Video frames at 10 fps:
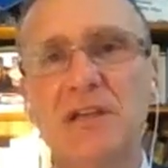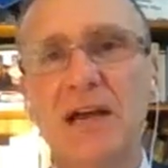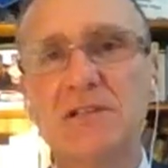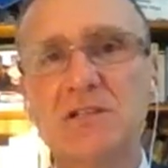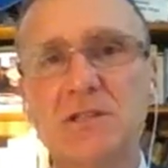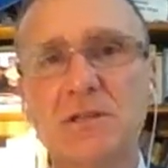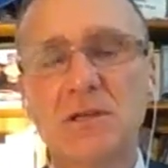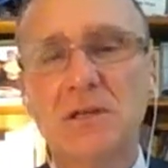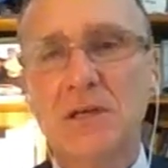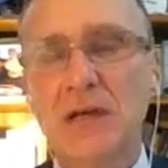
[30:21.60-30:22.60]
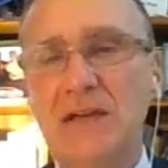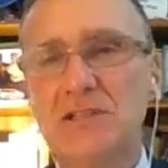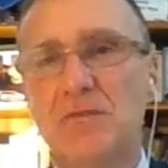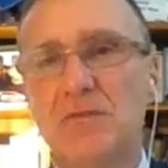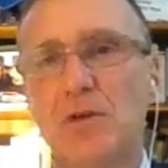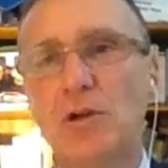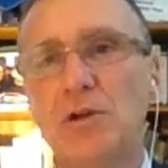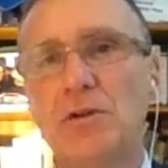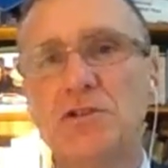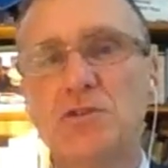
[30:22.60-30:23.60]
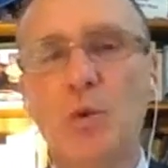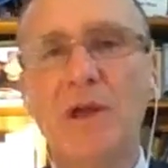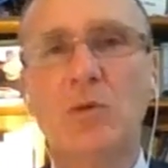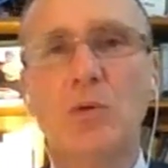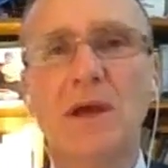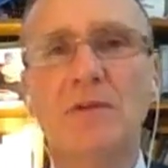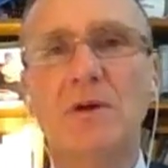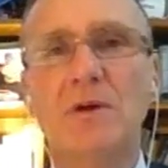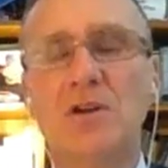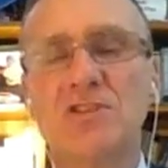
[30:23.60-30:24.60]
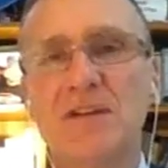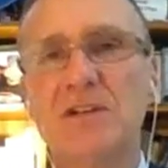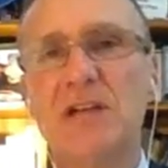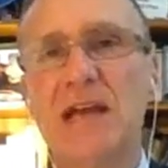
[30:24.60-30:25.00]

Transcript: deaths. As of earlier this week, we have our 7-day